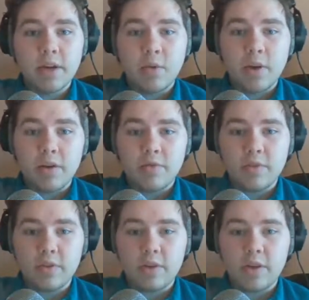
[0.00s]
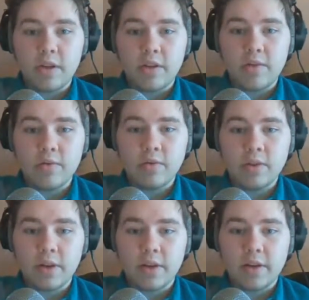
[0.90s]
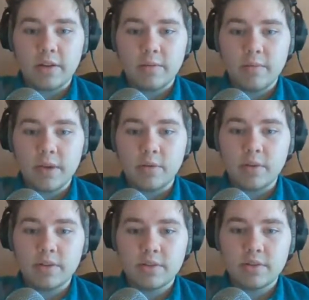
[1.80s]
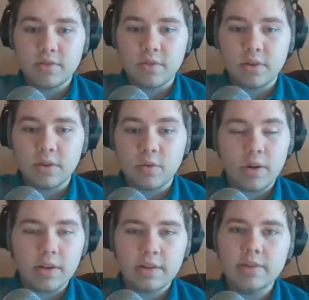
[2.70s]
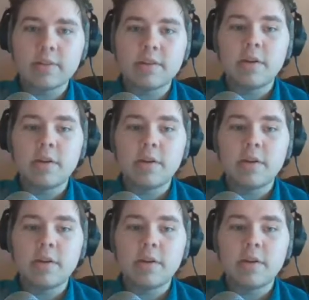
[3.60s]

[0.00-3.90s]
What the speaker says: We have the yellow equalists, or equalists,